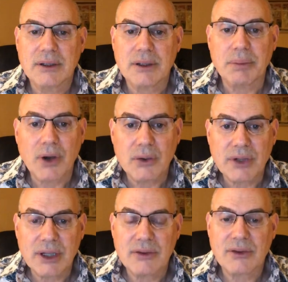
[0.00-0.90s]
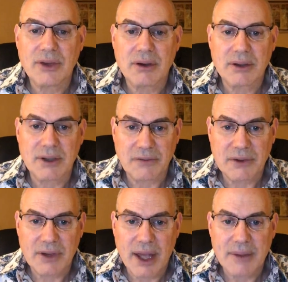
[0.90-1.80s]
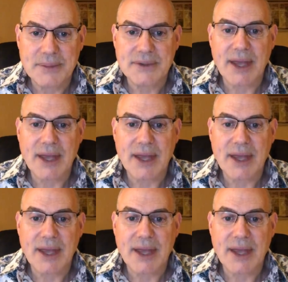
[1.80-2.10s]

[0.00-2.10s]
The proteins, there are different types,